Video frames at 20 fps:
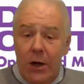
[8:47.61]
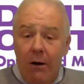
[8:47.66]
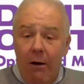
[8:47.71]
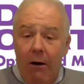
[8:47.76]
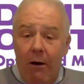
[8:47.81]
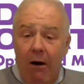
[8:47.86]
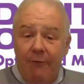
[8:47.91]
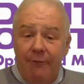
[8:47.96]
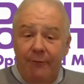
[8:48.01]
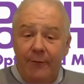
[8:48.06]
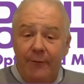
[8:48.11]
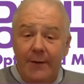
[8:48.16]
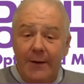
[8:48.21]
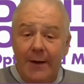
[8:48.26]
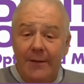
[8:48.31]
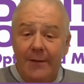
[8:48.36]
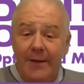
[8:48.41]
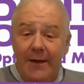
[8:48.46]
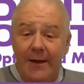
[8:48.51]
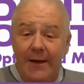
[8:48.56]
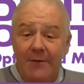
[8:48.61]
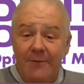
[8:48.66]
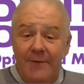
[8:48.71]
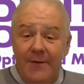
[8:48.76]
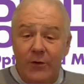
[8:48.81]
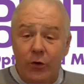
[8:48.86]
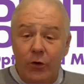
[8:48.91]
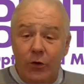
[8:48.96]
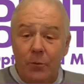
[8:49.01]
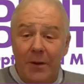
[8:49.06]
Often the
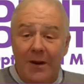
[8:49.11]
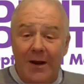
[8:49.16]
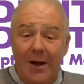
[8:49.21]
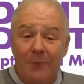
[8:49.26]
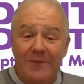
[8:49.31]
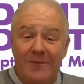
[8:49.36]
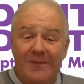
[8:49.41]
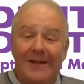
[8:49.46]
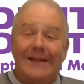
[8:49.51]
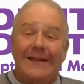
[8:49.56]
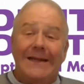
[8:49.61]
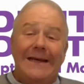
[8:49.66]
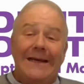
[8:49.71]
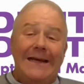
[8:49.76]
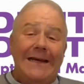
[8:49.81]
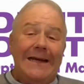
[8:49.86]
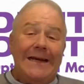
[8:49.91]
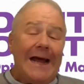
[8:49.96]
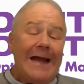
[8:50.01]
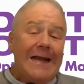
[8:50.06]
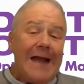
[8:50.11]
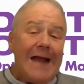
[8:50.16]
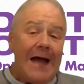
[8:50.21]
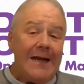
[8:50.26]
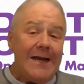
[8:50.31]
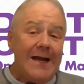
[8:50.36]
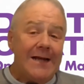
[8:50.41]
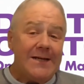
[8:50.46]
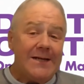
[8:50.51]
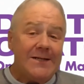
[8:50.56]
visitor becomes the lead and not
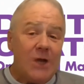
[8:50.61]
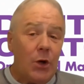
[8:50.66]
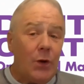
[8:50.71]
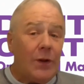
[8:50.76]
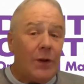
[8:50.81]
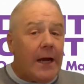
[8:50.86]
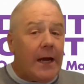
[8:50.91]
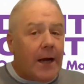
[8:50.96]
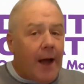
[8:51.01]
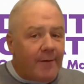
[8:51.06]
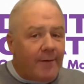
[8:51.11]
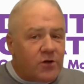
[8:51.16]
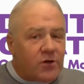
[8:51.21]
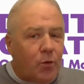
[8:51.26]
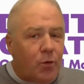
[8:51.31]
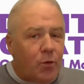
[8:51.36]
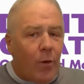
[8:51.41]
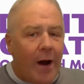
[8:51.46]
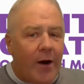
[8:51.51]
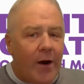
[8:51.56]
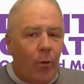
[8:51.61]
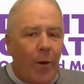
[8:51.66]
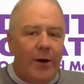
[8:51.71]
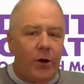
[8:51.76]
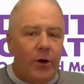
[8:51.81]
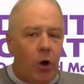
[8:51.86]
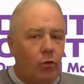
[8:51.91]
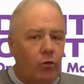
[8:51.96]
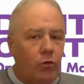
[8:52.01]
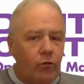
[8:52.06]
necessarily a customer right away.
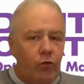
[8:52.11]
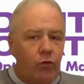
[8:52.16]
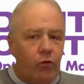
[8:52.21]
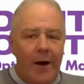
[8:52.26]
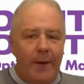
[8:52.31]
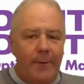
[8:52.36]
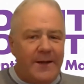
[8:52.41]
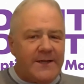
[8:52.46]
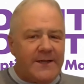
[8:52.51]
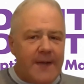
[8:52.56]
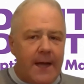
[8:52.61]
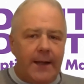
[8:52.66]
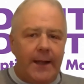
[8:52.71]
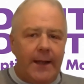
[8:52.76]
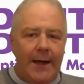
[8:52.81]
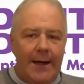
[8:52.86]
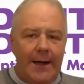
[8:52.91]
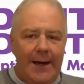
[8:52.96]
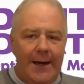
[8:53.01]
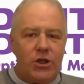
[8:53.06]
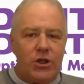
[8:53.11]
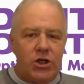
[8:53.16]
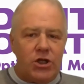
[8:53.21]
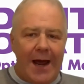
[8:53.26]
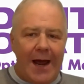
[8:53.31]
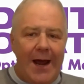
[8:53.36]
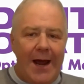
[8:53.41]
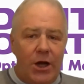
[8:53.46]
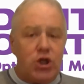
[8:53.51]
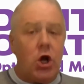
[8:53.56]
Don't try to be selling at each
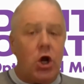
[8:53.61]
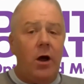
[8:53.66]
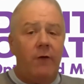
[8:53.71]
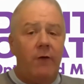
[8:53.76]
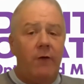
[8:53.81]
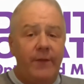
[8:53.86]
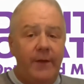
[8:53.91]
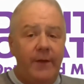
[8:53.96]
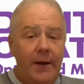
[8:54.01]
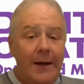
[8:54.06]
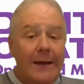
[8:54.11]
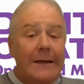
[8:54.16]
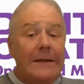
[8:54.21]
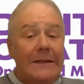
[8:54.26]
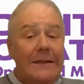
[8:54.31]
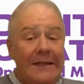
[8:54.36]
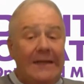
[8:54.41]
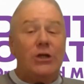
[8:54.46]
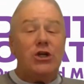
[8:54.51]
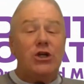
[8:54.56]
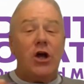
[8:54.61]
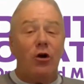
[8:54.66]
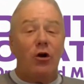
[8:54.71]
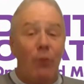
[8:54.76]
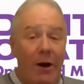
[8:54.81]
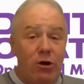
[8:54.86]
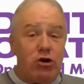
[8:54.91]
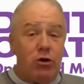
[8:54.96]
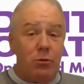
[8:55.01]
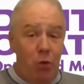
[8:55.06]
stage of the lead
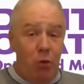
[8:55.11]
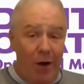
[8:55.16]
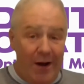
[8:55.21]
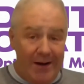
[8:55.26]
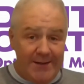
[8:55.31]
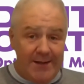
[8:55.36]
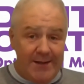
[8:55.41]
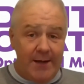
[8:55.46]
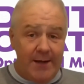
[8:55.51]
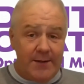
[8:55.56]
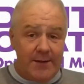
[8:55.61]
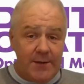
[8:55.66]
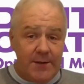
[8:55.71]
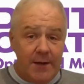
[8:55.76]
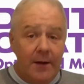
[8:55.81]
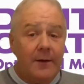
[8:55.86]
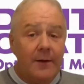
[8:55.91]
generation process.